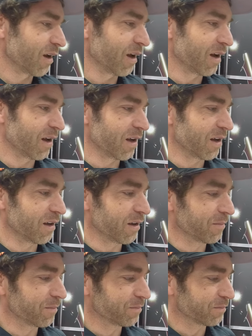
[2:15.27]

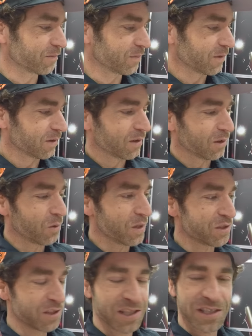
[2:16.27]
um,
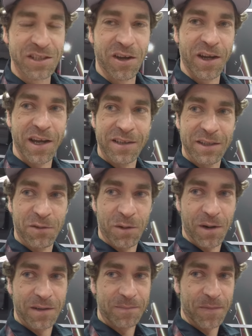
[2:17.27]
questionnaires going out to
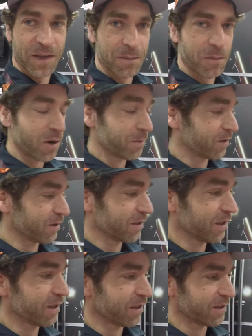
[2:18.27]
everyone. really?
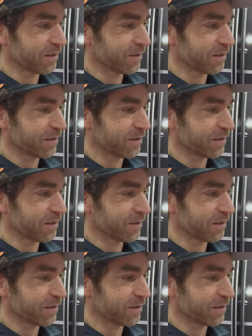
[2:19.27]
Moment. Yeah. They're